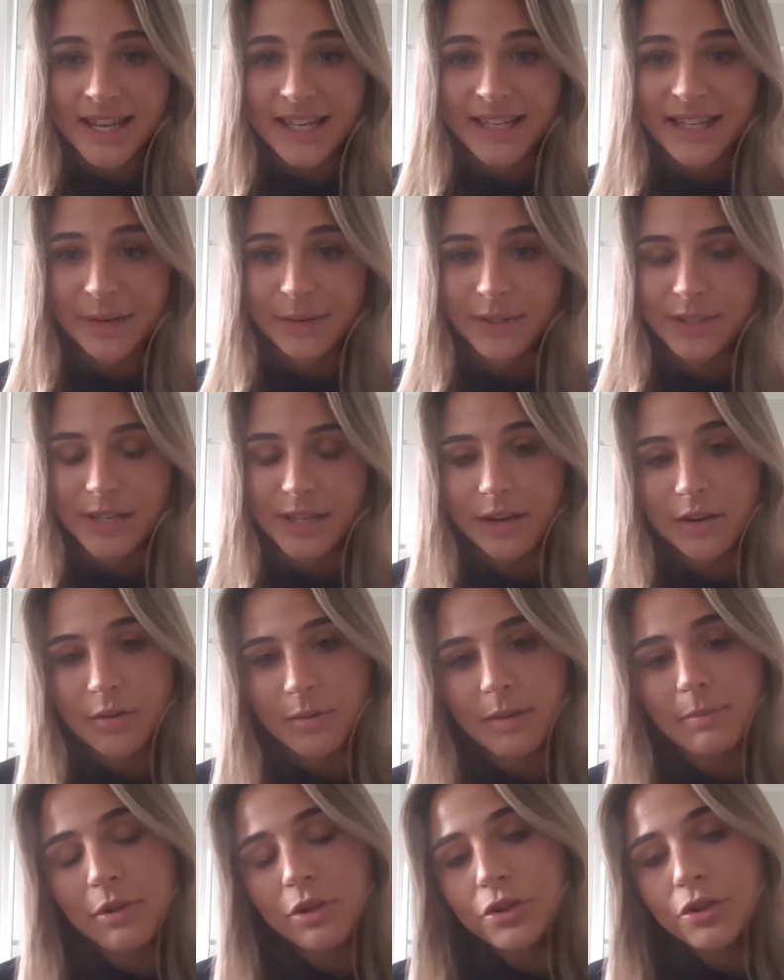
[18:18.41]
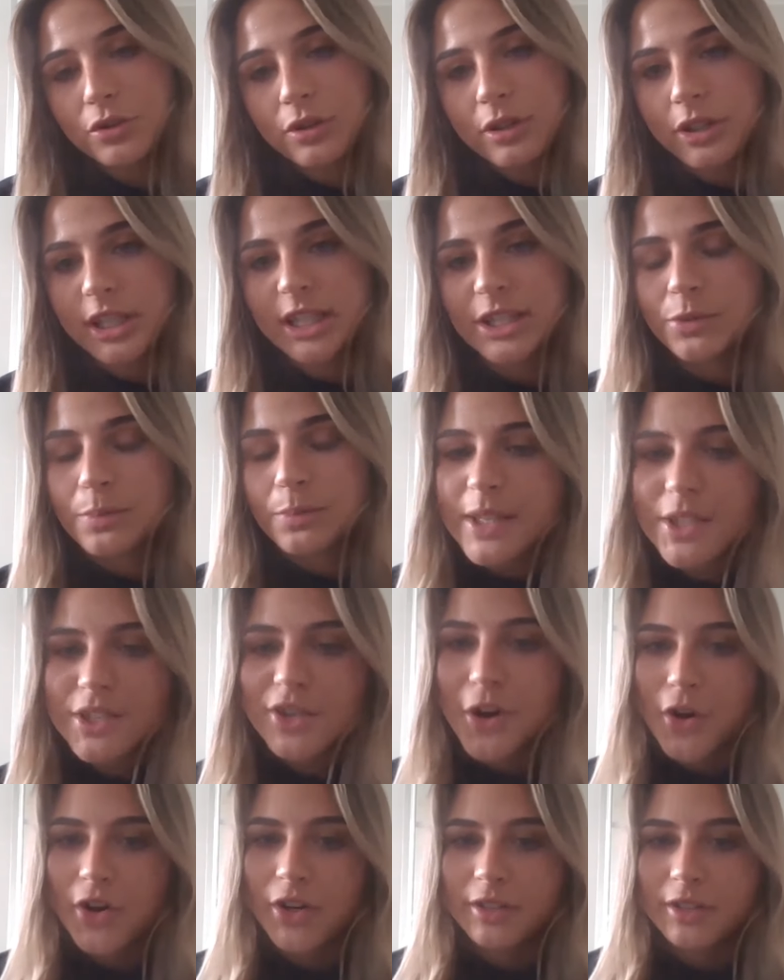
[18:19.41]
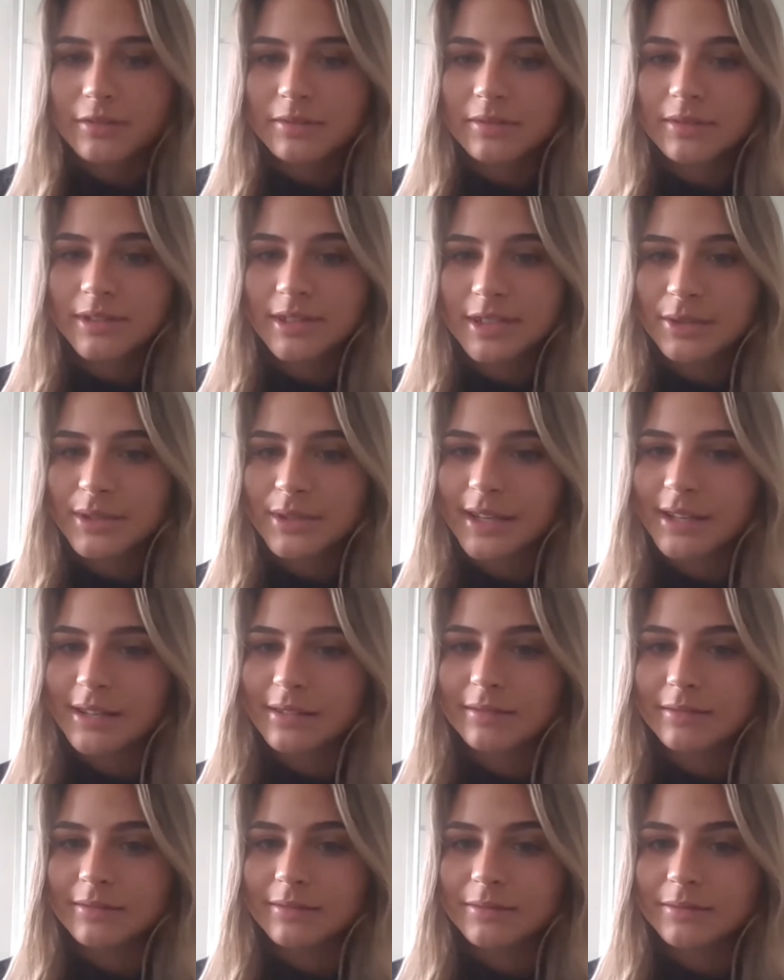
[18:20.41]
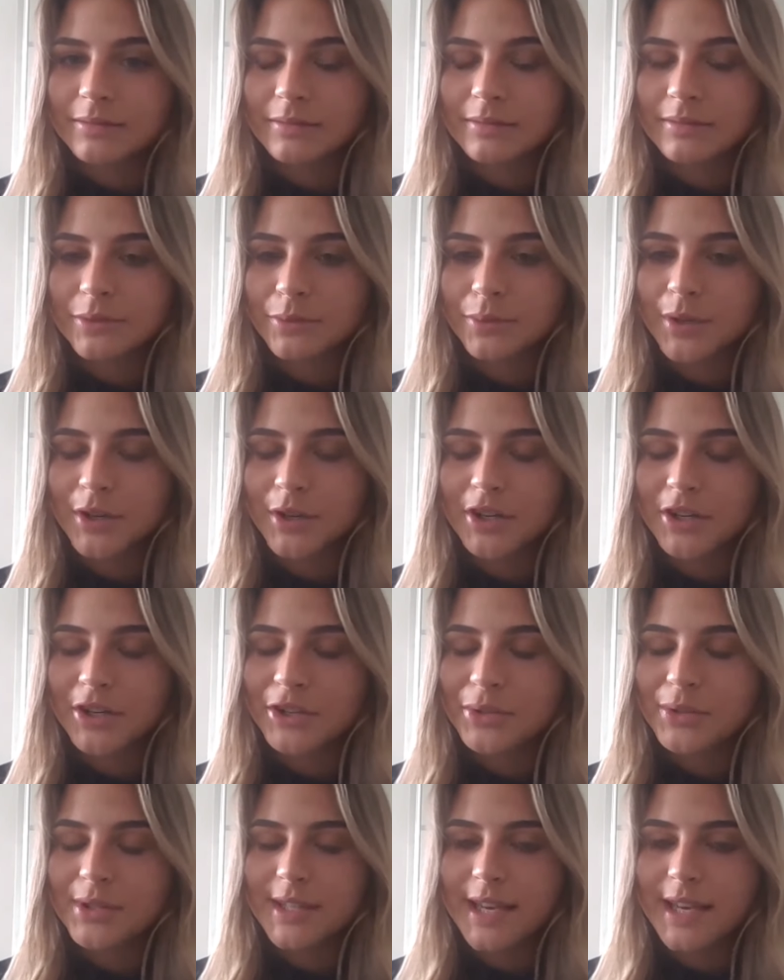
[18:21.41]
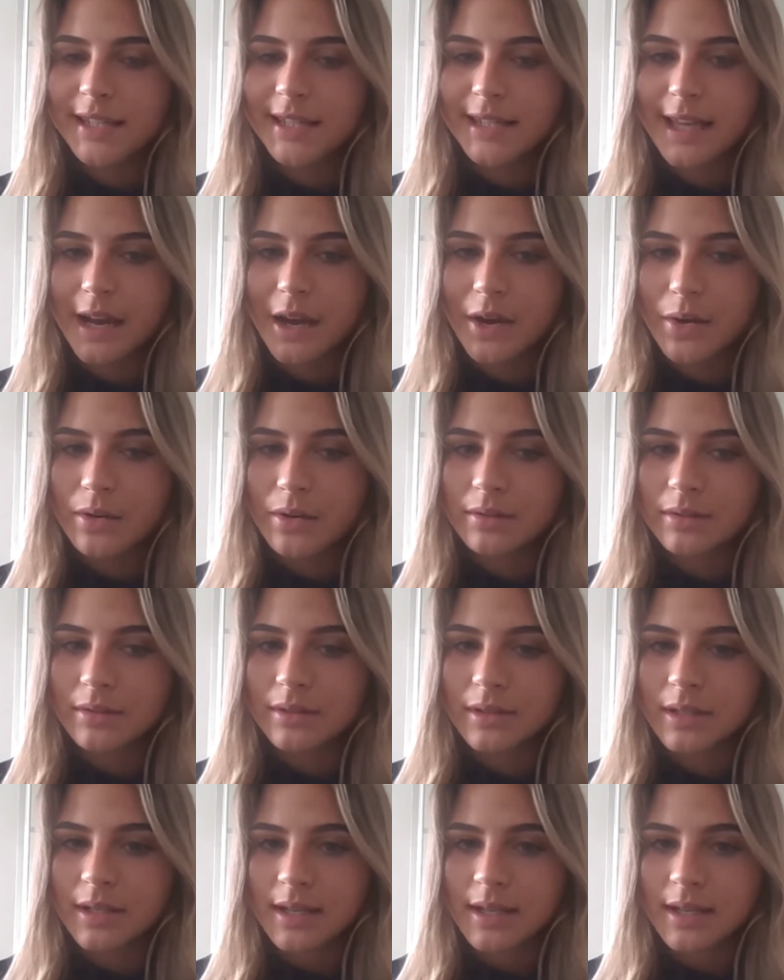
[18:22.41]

And he was like, Oh, maybe you should look into Bitcoin. And I was like, hmm, What are you saying now?